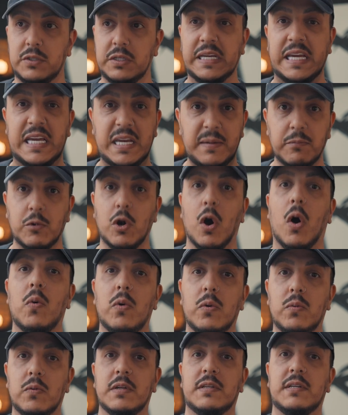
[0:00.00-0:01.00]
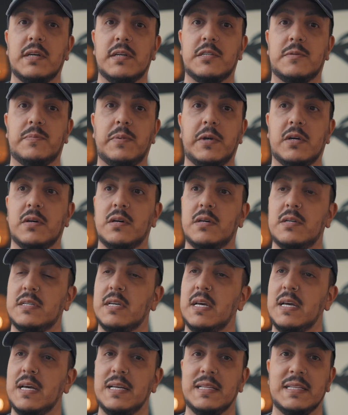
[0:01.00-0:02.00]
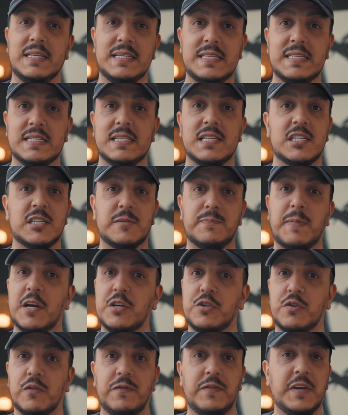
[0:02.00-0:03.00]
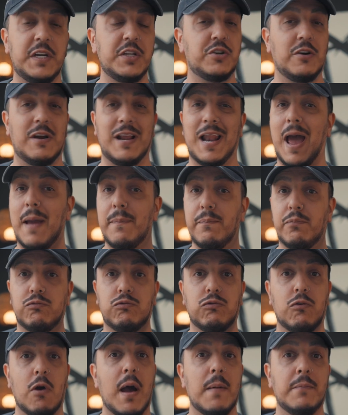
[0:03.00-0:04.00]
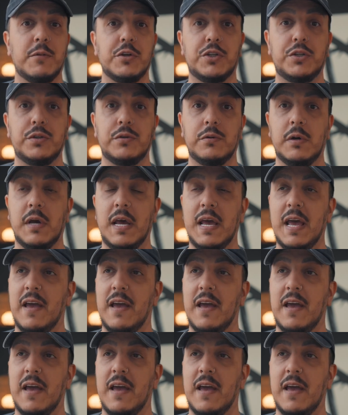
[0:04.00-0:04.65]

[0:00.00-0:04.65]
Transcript: keep going with this, because this is a special feature, and I promise you,